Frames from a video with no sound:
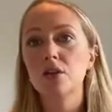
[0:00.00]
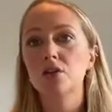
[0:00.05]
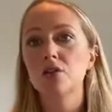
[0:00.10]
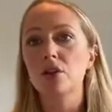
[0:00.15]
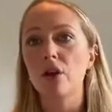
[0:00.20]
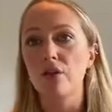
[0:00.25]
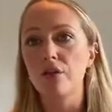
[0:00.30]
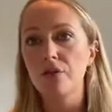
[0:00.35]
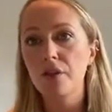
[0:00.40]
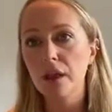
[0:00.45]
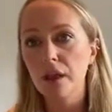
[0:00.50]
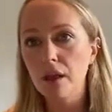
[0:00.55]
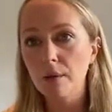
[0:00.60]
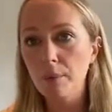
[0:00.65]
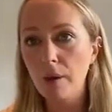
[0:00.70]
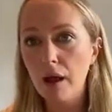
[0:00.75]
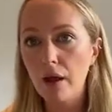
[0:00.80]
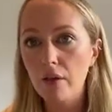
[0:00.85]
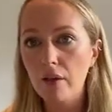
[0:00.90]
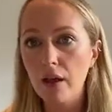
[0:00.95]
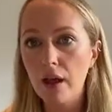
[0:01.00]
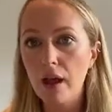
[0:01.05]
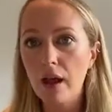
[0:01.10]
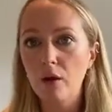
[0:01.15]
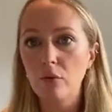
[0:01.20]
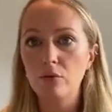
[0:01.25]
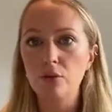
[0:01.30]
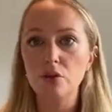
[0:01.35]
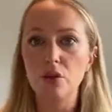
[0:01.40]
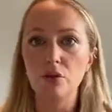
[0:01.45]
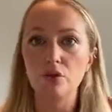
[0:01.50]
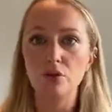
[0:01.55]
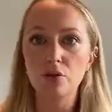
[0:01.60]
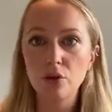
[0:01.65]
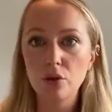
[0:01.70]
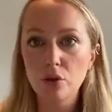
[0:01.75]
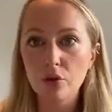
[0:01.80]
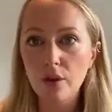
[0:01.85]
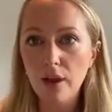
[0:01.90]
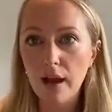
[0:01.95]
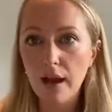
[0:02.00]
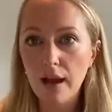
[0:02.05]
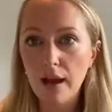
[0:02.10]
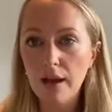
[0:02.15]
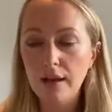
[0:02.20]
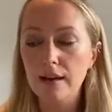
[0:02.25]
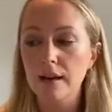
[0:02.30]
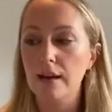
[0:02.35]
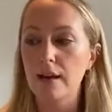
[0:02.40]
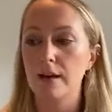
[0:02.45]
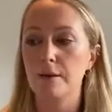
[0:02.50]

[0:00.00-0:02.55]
don't think about that, don't do that,